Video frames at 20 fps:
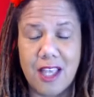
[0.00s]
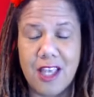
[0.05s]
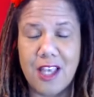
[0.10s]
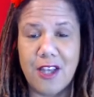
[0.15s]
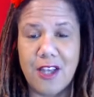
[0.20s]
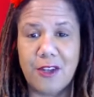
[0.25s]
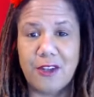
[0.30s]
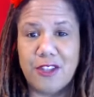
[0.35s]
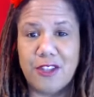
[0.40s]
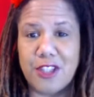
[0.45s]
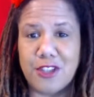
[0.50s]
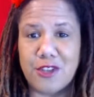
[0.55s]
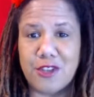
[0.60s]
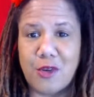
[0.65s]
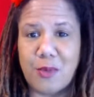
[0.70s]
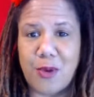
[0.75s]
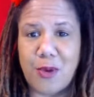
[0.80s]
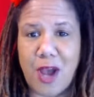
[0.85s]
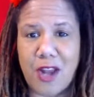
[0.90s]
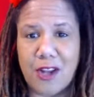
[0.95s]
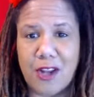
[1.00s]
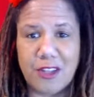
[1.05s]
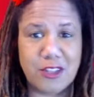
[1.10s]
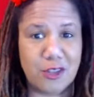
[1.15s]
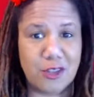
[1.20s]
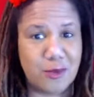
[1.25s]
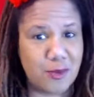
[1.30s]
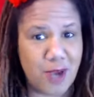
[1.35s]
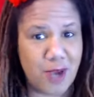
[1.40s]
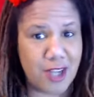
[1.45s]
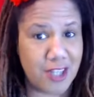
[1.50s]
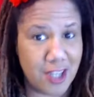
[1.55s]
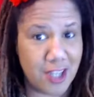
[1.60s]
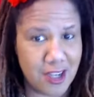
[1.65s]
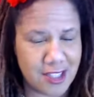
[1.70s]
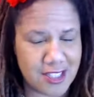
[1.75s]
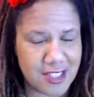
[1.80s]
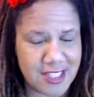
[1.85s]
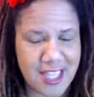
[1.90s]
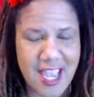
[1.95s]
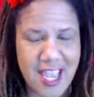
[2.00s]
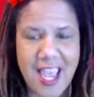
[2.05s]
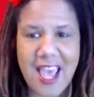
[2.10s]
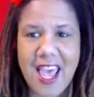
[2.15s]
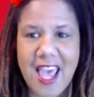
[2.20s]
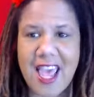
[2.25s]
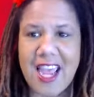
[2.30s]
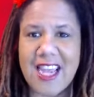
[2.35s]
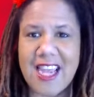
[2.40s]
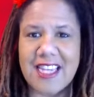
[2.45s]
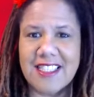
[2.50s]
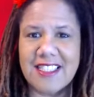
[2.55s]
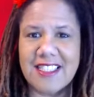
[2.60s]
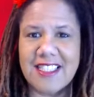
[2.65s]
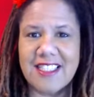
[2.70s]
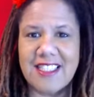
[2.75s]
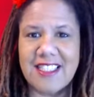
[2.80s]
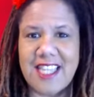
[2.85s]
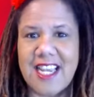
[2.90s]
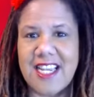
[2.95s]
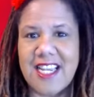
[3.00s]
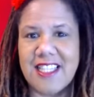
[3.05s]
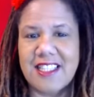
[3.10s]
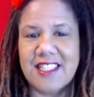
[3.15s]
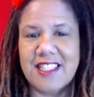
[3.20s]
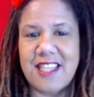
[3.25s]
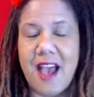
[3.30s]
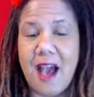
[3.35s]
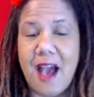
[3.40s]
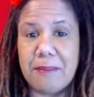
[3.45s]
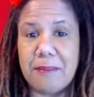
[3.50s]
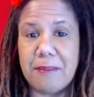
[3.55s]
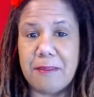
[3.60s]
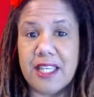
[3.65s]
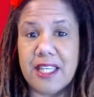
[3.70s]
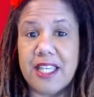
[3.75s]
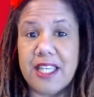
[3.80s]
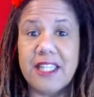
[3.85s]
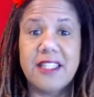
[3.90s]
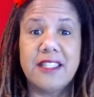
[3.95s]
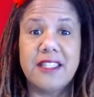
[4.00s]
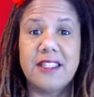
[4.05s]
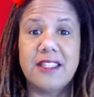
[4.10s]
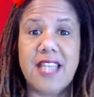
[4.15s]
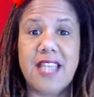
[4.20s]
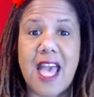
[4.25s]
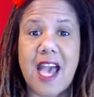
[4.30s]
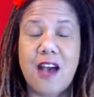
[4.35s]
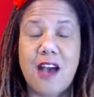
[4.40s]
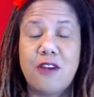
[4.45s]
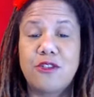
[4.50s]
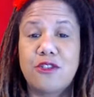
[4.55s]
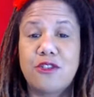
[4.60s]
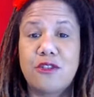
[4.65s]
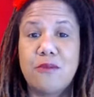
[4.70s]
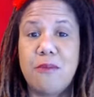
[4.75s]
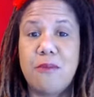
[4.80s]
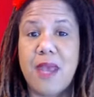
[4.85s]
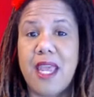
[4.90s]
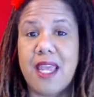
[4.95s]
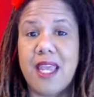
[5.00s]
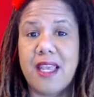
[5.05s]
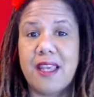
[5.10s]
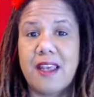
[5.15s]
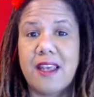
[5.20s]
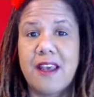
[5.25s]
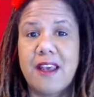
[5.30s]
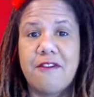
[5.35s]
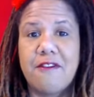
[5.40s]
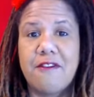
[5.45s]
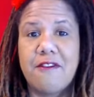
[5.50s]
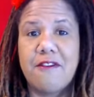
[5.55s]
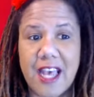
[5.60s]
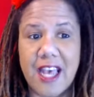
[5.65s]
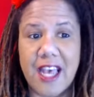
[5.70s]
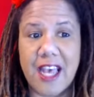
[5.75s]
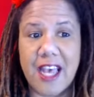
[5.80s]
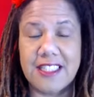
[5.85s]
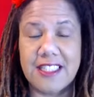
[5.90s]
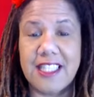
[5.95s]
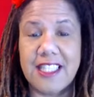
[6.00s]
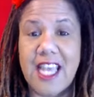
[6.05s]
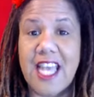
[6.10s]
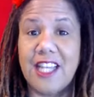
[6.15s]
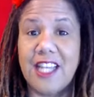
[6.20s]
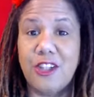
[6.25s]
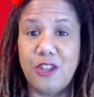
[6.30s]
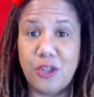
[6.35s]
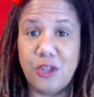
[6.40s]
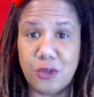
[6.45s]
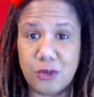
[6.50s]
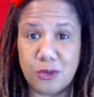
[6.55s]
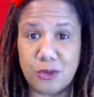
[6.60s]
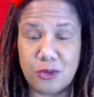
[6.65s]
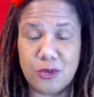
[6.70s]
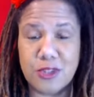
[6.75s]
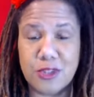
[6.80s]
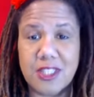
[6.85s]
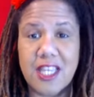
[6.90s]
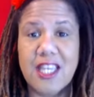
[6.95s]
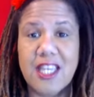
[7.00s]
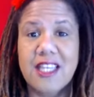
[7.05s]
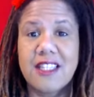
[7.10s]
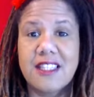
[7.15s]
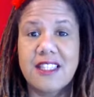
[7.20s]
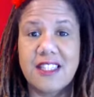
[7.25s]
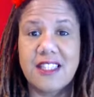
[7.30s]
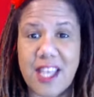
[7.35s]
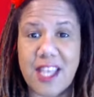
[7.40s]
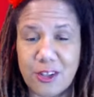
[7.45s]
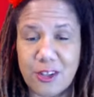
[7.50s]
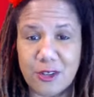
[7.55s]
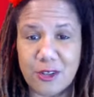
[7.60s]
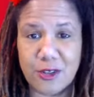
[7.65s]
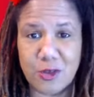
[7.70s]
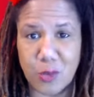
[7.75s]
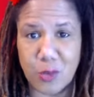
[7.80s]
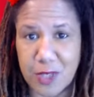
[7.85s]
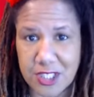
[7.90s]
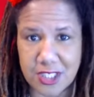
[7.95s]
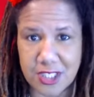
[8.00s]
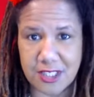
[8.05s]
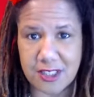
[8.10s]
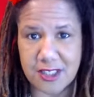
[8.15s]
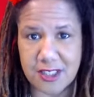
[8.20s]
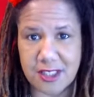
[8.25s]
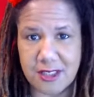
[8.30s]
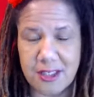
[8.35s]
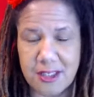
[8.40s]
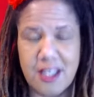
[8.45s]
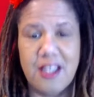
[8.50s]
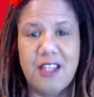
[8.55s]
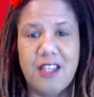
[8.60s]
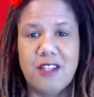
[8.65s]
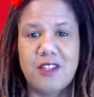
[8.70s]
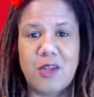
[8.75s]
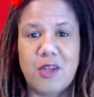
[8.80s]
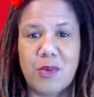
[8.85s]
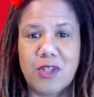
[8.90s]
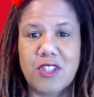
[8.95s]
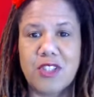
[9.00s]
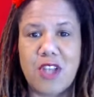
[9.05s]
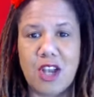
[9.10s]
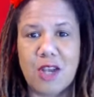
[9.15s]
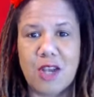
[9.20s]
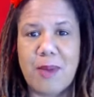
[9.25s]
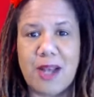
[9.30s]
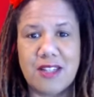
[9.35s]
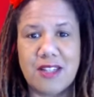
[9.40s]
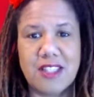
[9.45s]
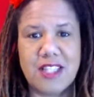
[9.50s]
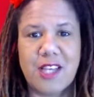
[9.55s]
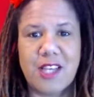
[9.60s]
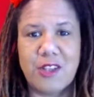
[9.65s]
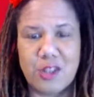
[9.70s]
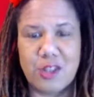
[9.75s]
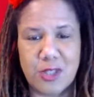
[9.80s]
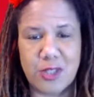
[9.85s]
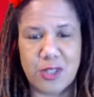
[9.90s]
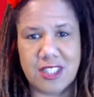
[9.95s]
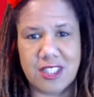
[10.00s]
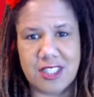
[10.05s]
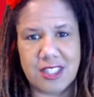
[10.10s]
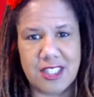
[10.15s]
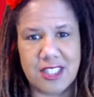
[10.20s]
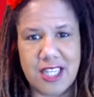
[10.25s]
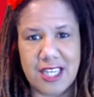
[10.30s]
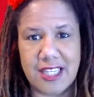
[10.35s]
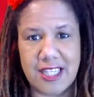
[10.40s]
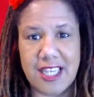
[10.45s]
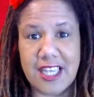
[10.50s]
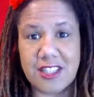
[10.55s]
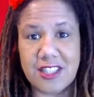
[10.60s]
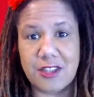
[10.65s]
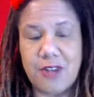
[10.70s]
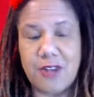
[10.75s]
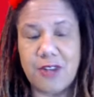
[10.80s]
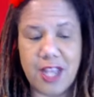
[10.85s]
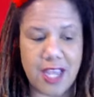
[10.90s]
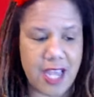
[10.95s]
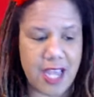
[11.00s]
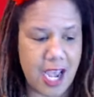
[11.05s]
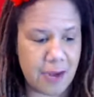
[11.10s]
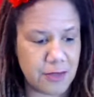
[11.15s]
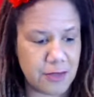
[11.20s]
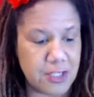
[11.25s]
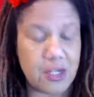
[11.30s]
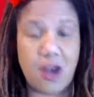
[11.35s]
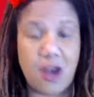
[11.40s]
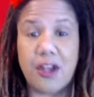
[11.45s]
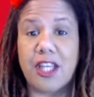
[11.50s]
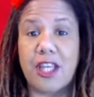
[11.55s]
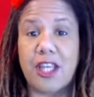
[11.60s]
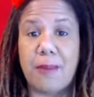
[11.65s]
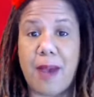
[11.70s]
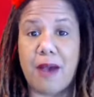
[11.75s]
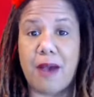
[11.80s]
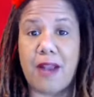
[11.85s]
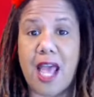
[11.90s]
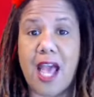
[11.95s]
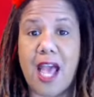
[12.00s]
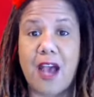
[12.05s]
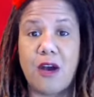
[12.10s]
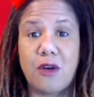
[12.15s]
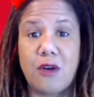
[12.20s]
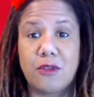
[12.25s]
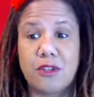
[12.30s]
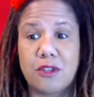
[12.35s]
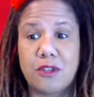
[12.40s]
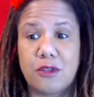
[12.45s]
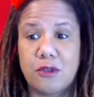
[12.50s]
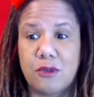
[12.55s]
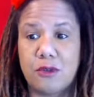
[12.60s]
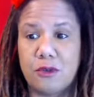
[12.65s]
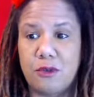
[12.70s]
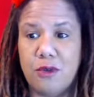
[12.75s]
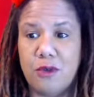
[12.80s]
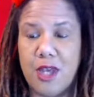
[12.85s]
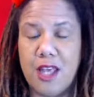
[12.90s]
your digital product or products. And today's topic is how to make, find, and use sales widgets. So we're going to talk about sales widgets today. Yesterday, I was talking about how to